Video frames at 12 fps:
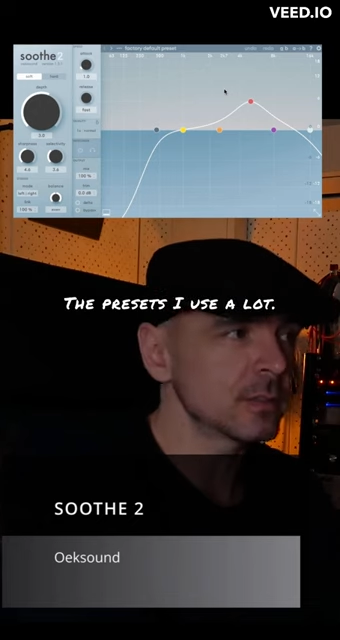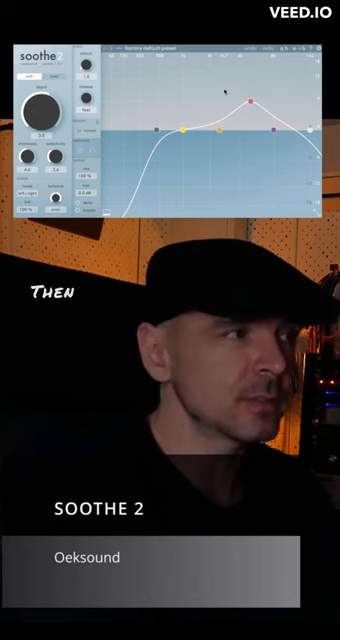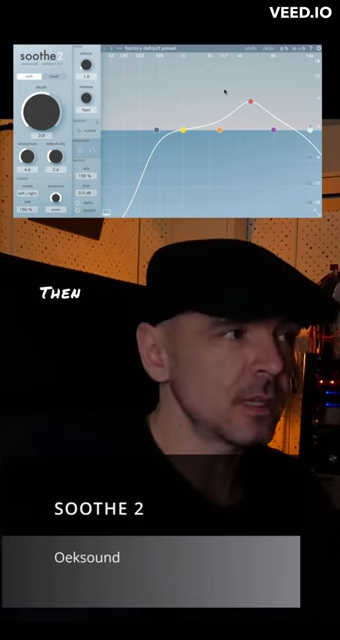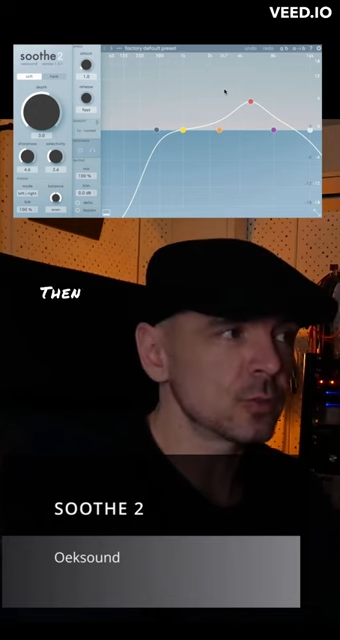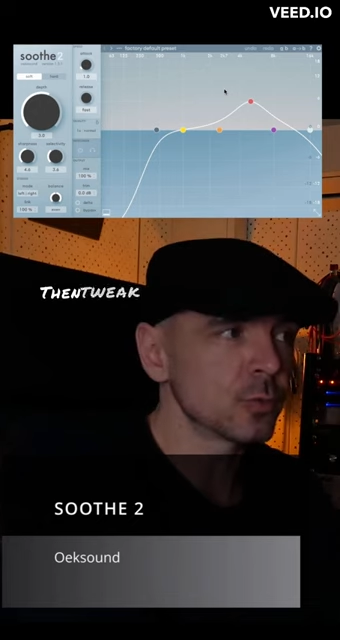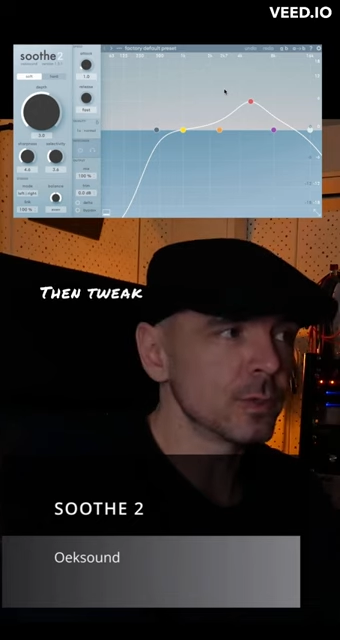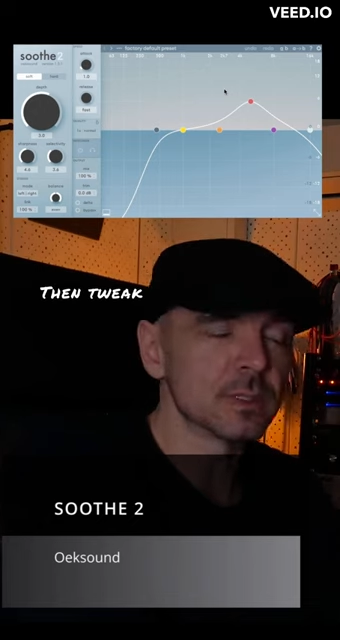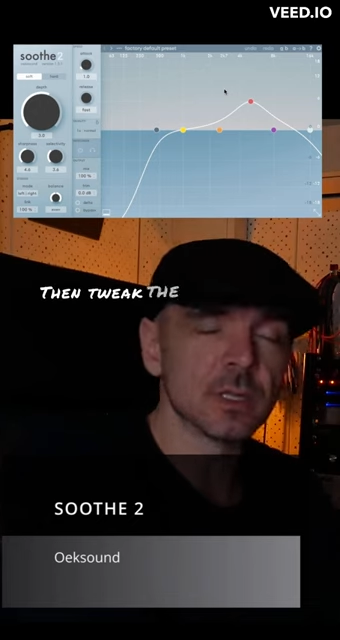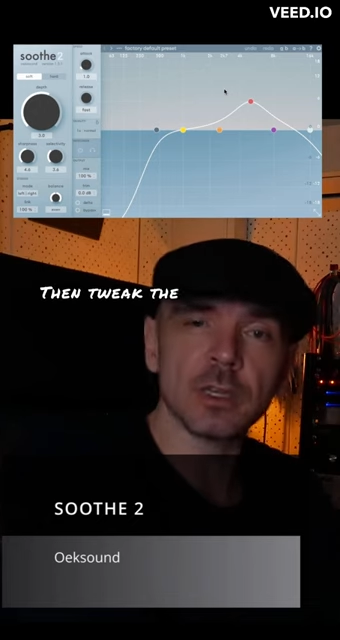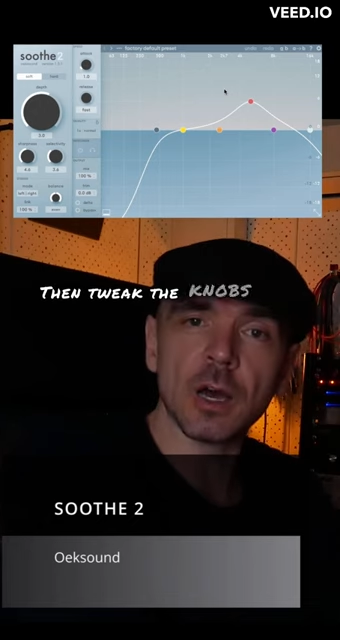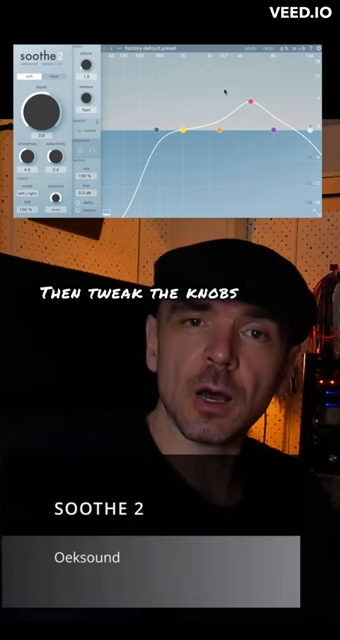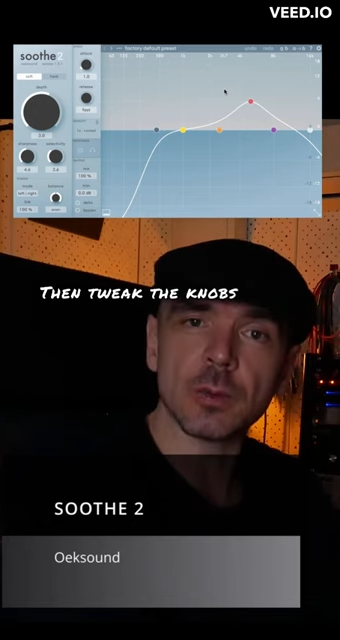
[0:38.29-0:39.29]
then tweak the
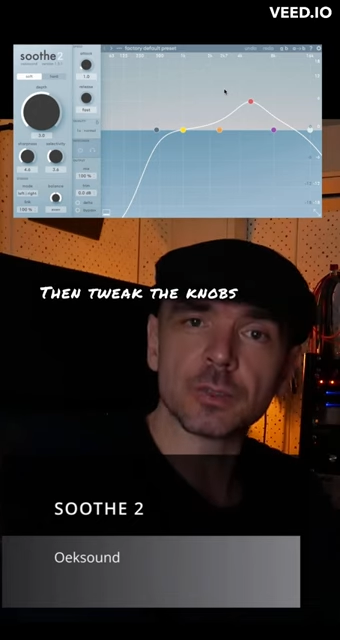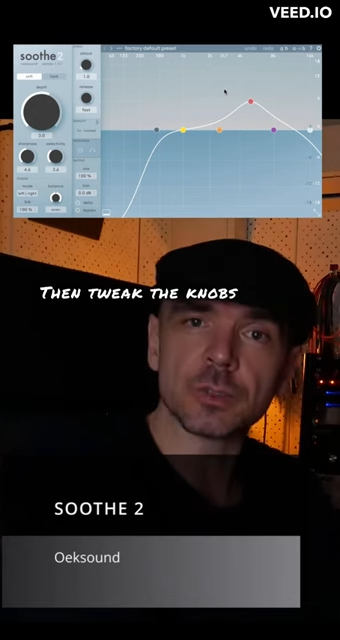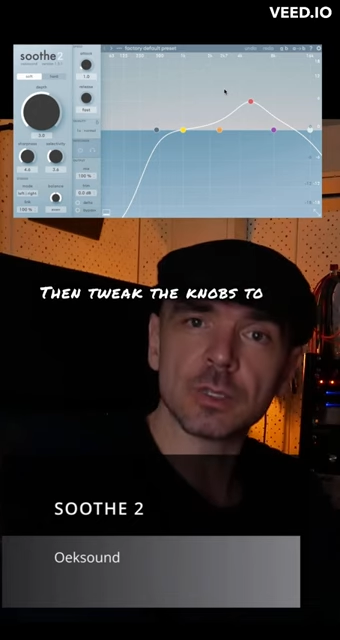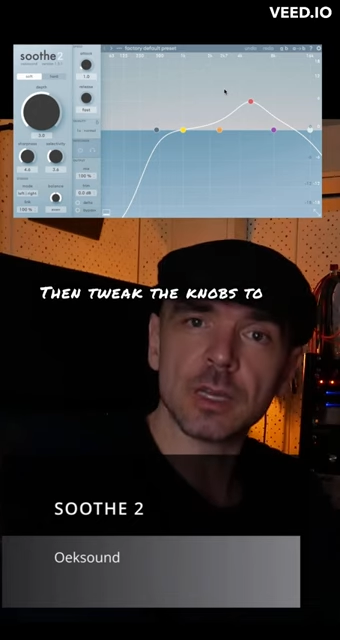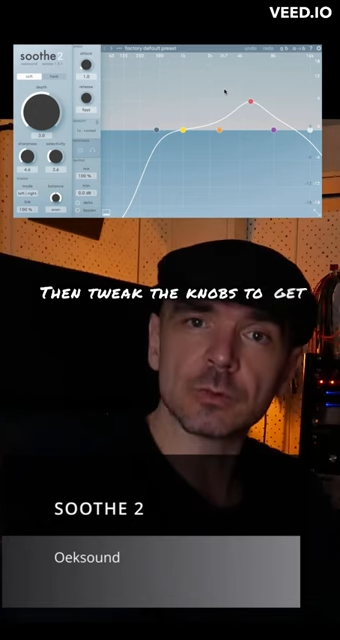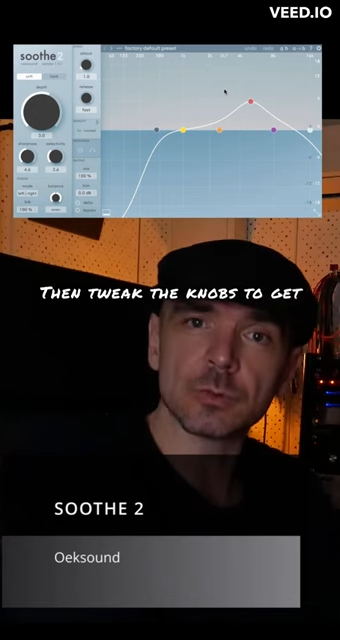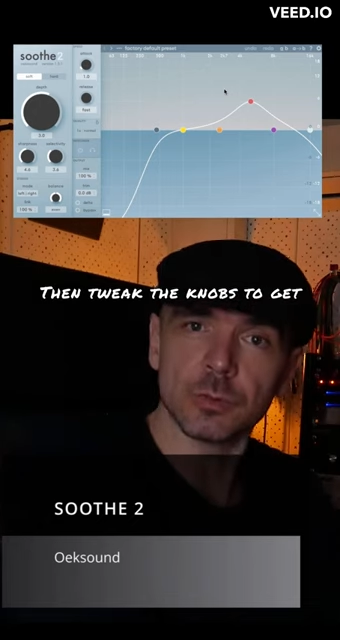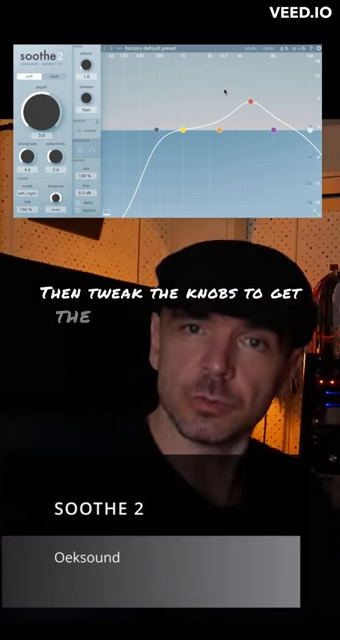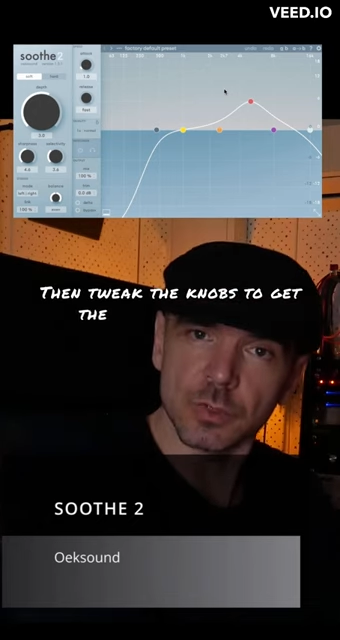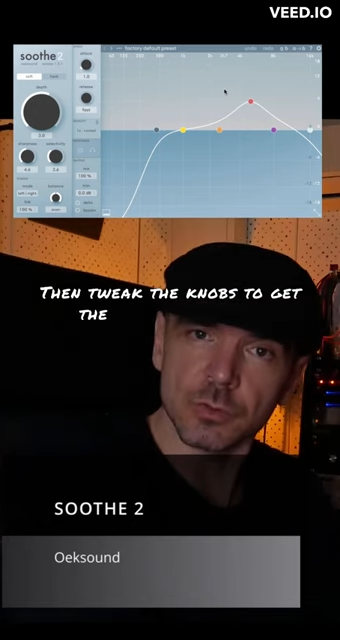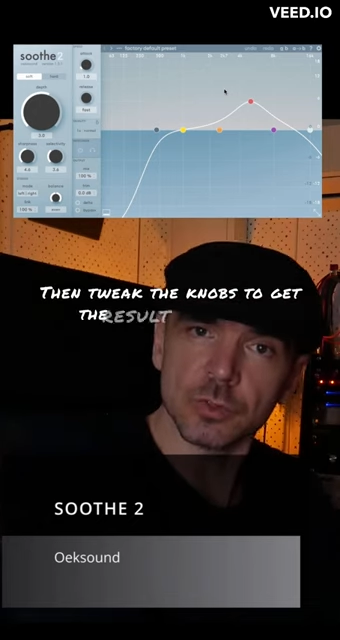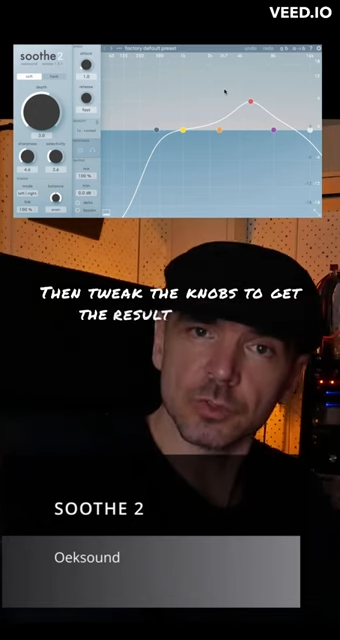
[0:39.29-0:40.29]
knobs to get
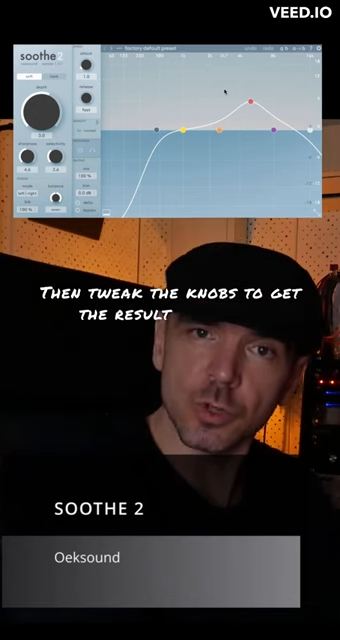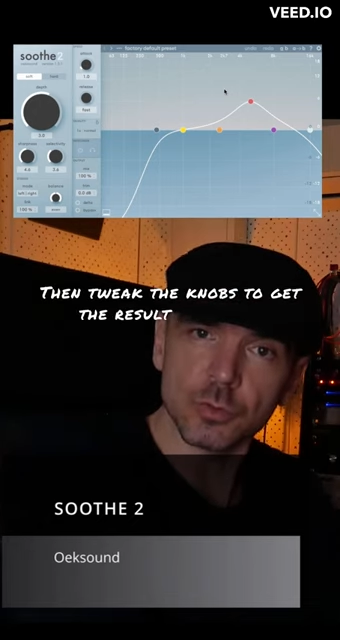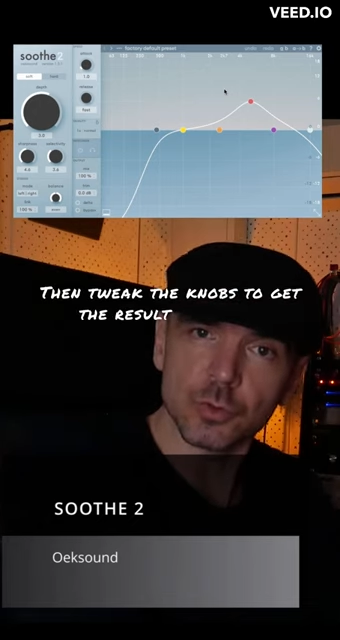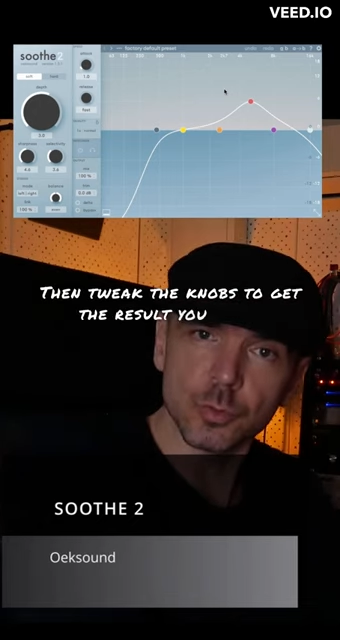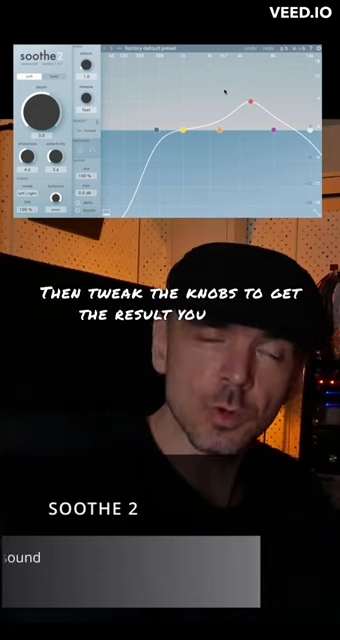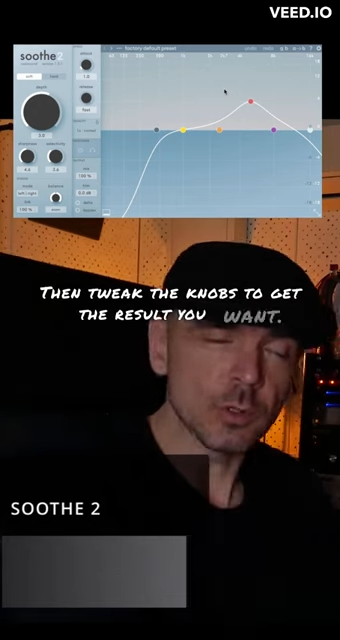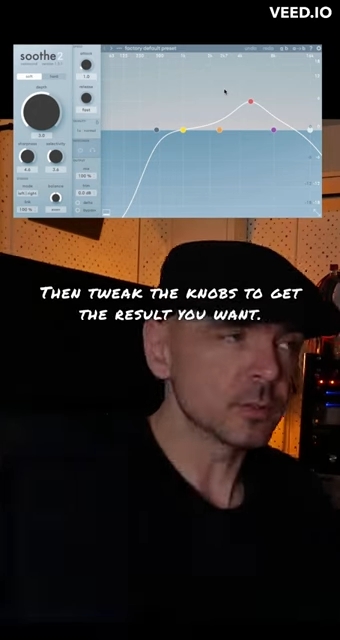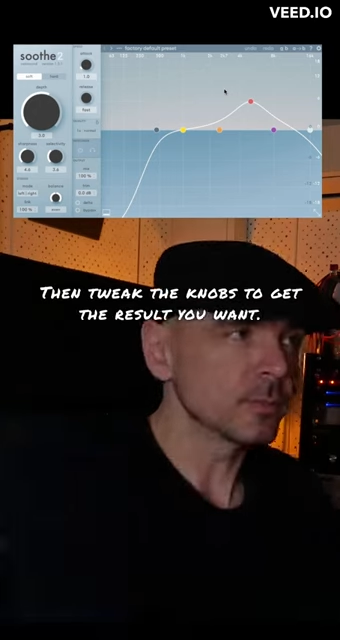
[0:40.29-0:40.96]
the result you want.